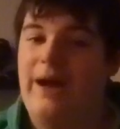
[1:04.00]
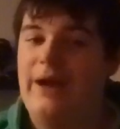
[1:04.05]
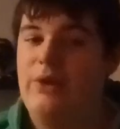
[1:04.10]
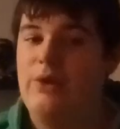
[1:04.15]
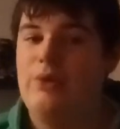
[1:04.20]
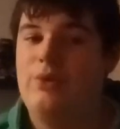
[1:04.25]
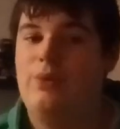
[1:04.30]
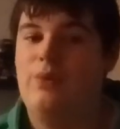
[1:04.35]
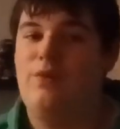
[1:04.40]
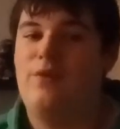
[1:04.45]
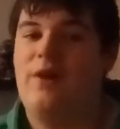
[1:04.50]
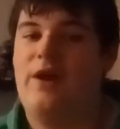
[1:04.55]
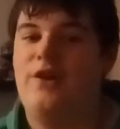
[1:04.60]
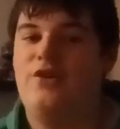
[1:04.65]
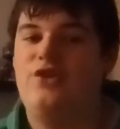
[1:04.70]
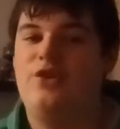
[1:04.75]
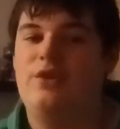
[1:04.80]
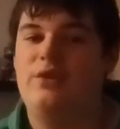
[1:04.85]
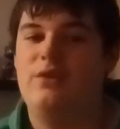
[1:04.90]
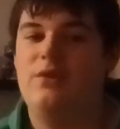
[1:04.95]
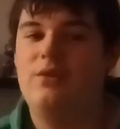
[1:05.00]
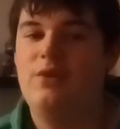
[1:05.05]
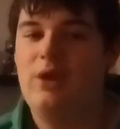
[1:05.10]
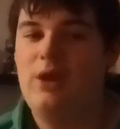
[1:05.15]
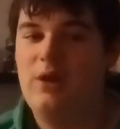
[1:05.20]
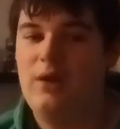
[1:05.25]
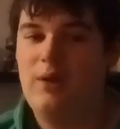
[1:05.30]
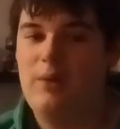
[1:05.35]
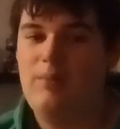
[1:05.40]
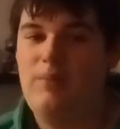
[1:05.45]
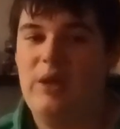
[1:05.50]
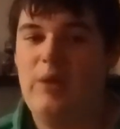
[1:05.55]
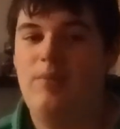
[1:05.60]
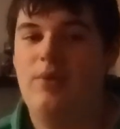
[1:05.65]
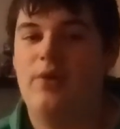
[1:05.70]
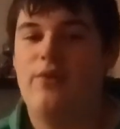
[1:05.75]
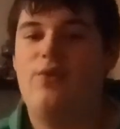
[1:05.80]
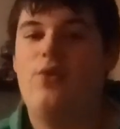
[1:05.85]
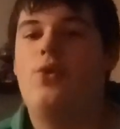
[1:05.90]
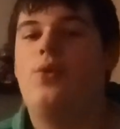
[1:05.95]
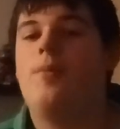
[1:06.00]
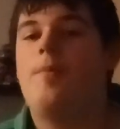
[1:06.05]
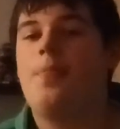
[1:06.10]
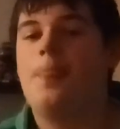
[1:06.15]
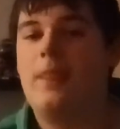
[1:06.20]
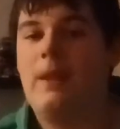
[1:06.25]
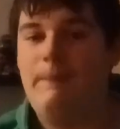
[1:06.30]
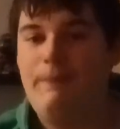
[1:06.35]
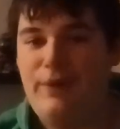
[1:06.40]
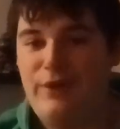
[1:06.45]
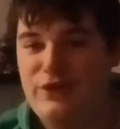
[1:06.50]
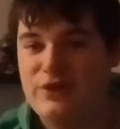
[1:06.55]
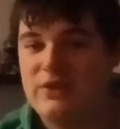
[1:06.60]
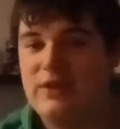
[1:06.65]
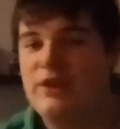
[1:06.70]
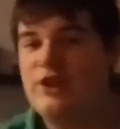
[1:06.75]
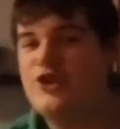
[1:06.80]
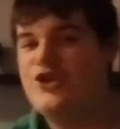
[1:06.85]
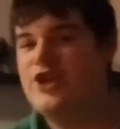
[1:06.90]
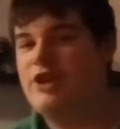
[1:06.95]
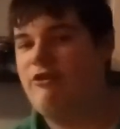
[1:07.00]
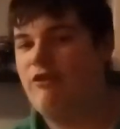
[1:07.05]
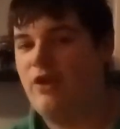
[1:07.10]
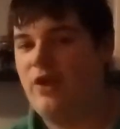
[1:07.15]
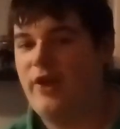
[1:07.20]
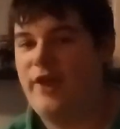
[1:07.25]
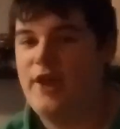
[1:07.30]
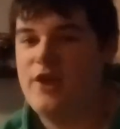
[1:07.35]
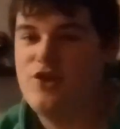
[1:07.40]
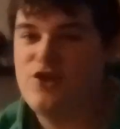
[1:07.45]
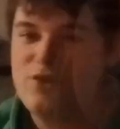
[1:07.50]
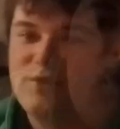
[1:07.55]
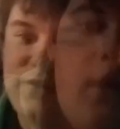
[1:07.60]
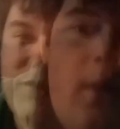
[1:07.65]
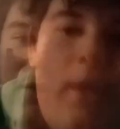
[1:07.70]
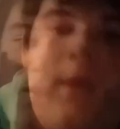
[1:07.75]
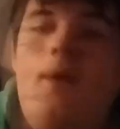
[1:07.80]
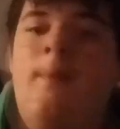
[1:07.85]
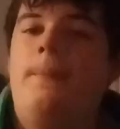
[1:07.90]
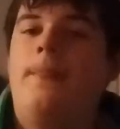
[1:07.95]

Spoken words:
a good old-fashioned paper vote, just like the general elections.